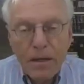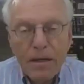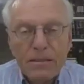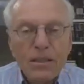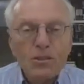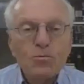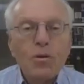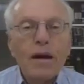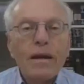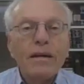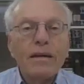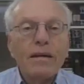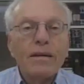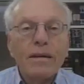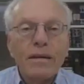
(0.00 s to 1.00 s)
Because this
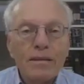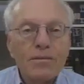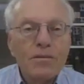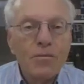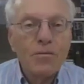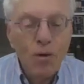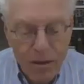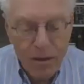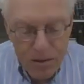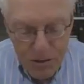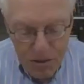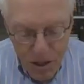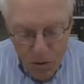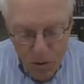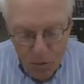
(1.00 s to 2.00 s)
way
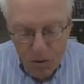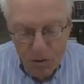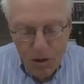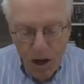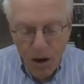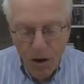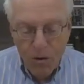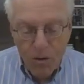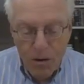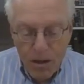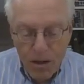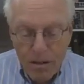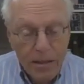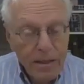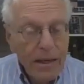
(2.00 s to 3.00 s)
workers will know
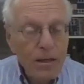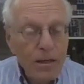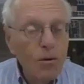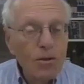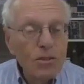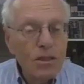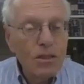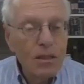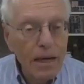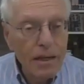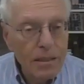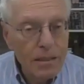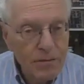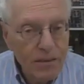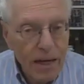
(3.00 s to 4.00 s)
that they can always
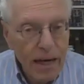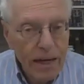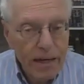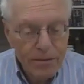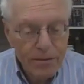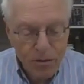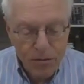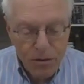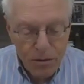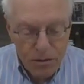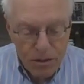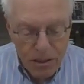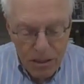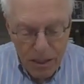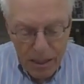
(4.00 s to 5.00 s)
collect. If the guy
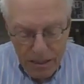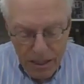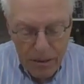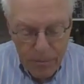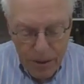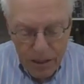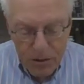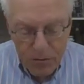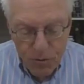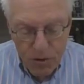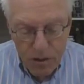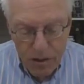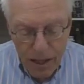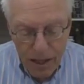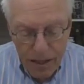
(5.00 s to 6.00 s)
refuses to collect, they can make a
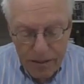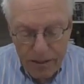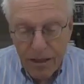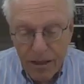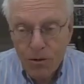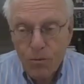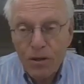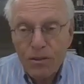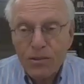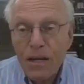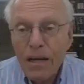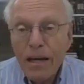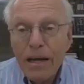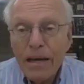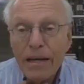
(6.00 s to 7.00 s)
shvua and collect. In other words,
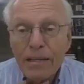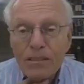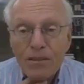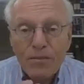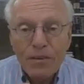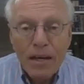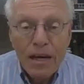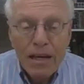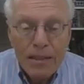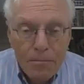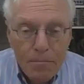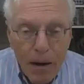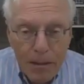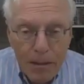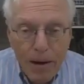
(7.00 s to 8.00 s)
the
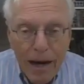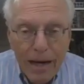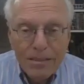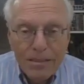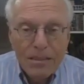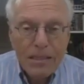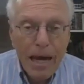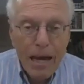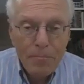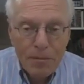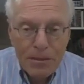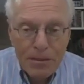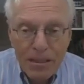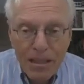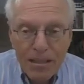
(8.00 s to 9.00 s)
balabayas is
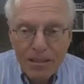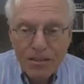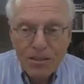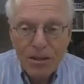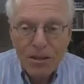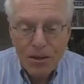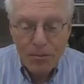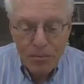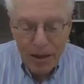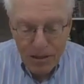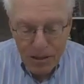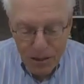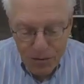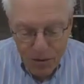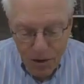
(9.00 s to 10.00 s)
happy to let the sachir
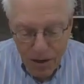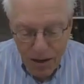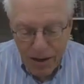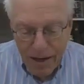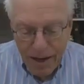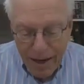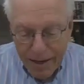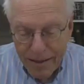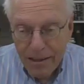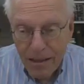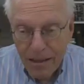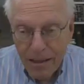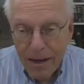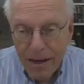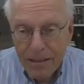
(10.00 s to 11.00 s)
make the shvua and
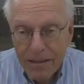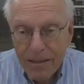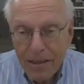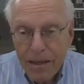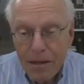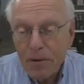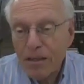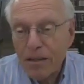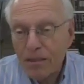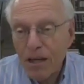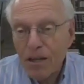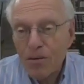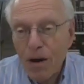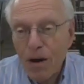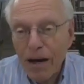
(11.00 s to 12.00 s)
collect, because
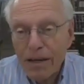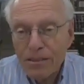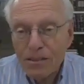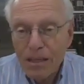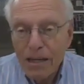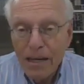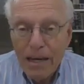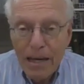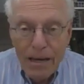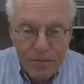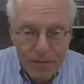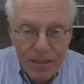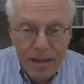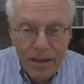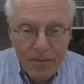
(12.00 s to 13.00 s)
otherwise,
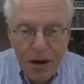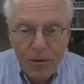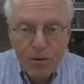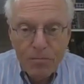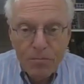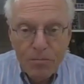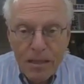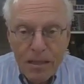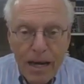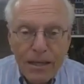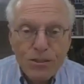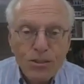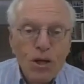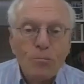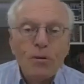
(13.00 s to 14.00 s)
if that wouldn't be the
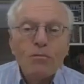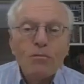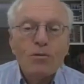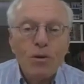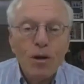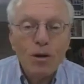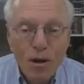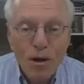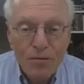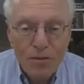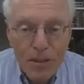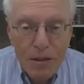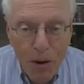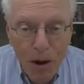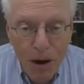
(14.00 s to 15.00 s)
case, nobody would want to work
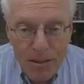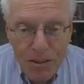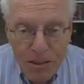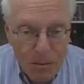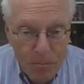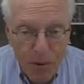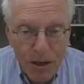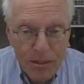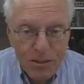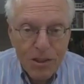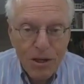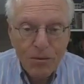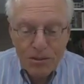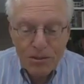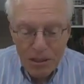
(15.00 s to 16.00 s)
for the boss, because the boss
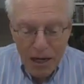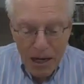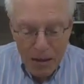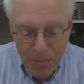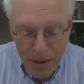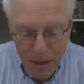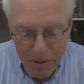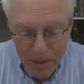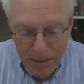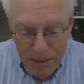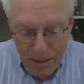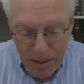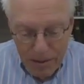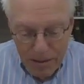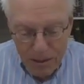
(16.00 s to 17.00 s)
could always deny payment.
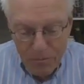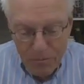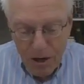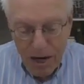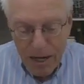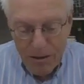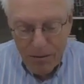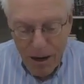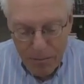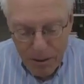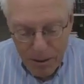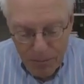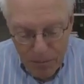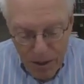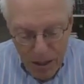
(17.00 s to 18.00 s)
Says Gemara
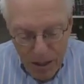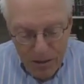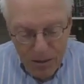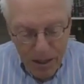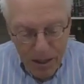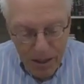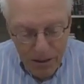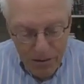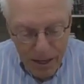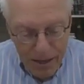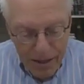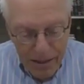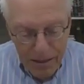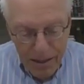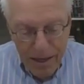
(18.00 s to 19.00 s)
Adarabba, sachir
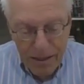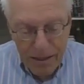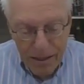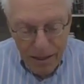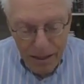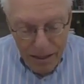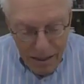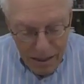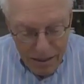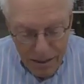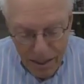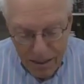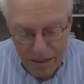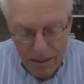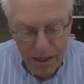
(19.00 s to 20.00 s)
nechale, let
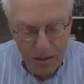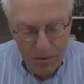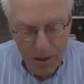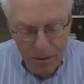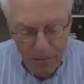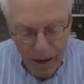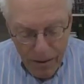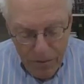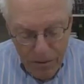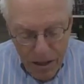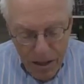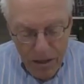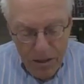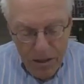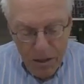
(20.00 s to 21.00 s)
the other way around.
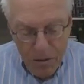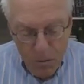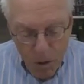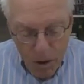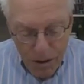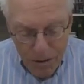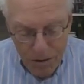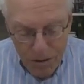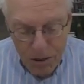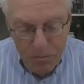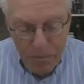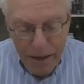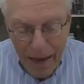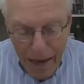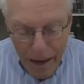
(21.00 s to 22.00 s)
The worker
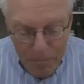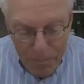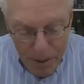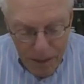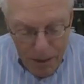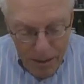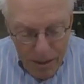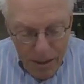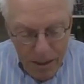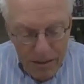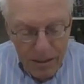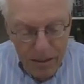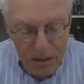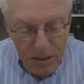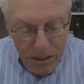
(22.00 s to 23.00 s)
should be happy.
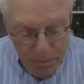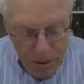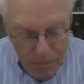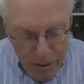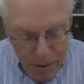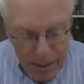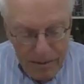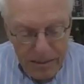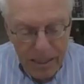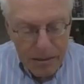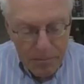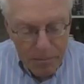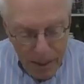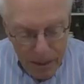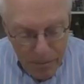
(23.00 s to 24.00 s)
The lishtababayas,
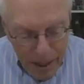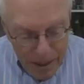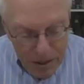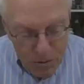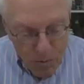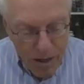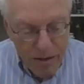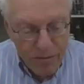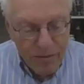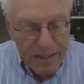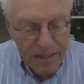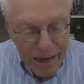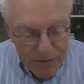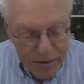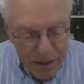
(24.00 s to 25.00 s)
let the balabayas swear
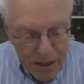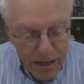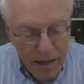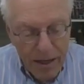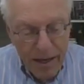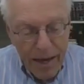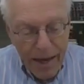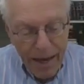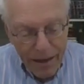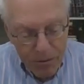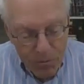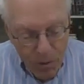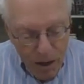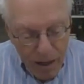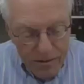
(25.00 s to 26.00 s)
v'nafka,
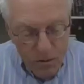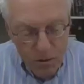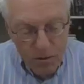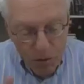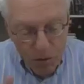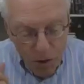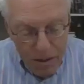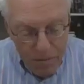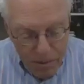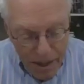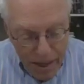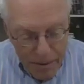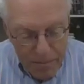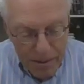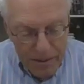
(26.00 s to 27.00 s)
and what? To avoid
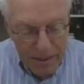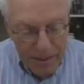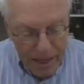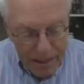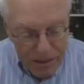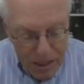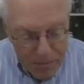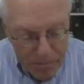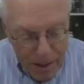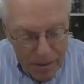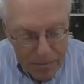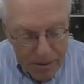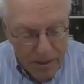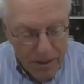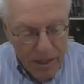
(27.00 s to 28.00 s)
payment, to cancel the
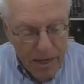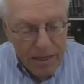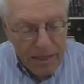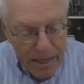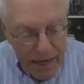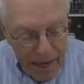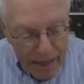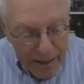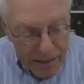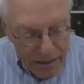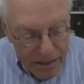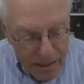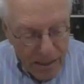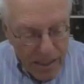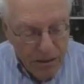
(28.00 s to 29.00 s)
payment. Ki heicha
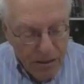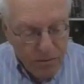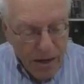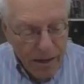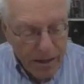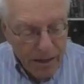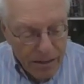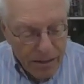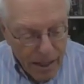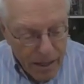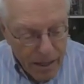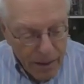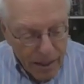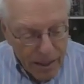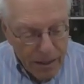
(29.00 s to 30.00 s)
de ligre
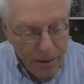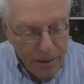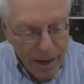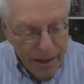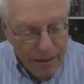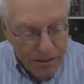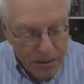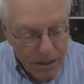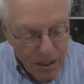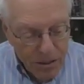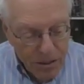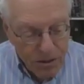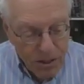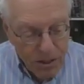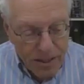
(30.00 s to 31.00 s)
le balabayas,
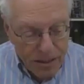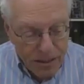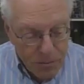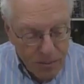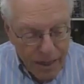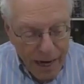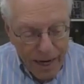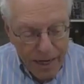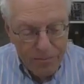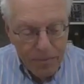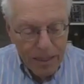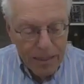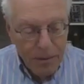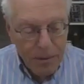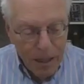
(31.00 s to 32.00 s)
so that he should be hired
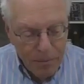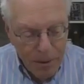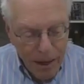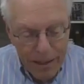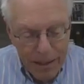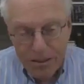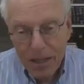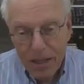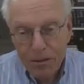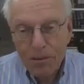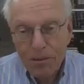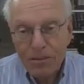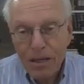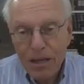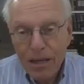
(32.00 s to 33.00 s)
by the balabayas. In other
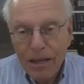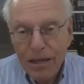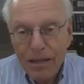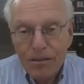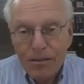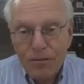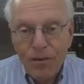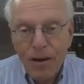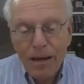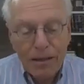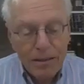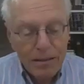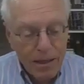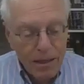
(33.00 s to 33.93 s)
words, he's afraid.